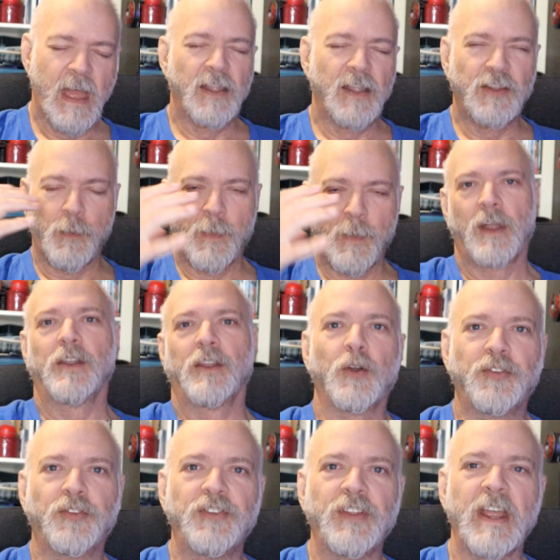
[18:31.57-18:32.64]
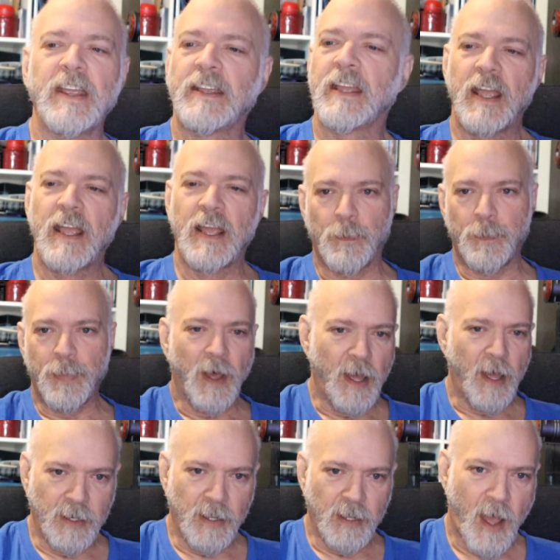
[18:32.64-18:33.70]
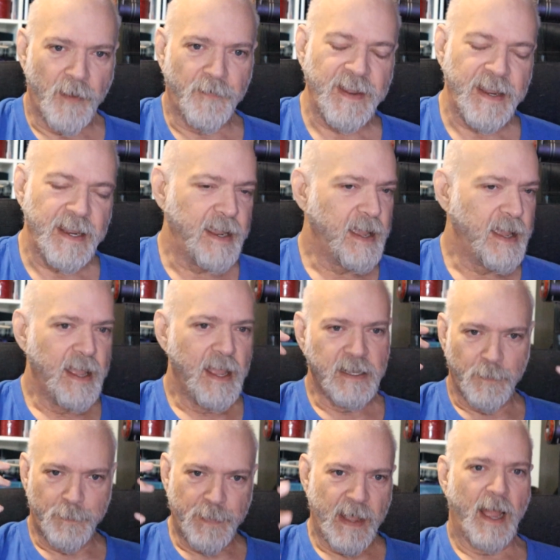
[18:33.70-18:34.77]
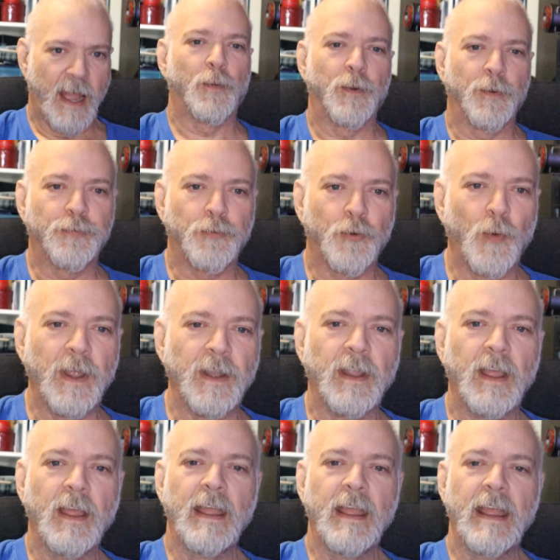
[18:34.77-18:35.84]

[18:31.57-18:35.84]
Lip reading: a Delmonico steak and a pot of coffee and you power through it.